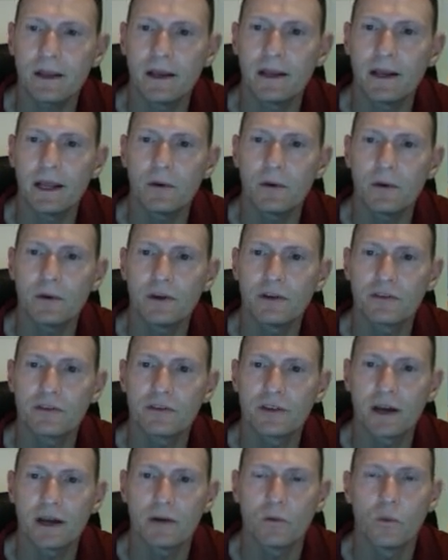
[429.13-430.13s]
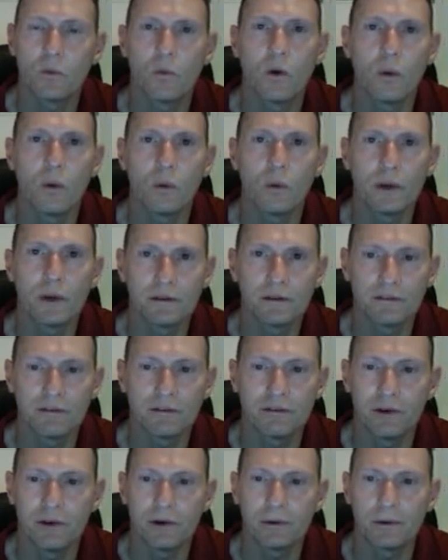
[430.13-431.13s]
And now we decide what we can
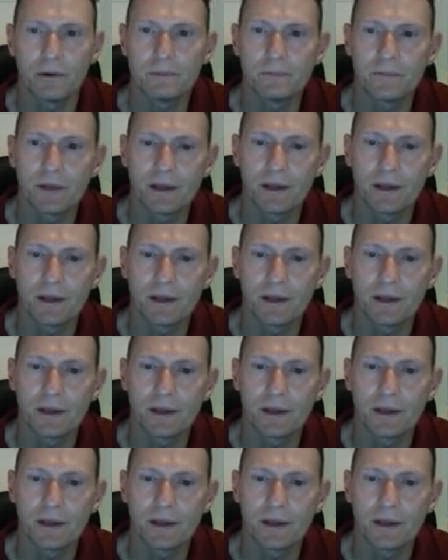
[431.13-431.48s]
fill.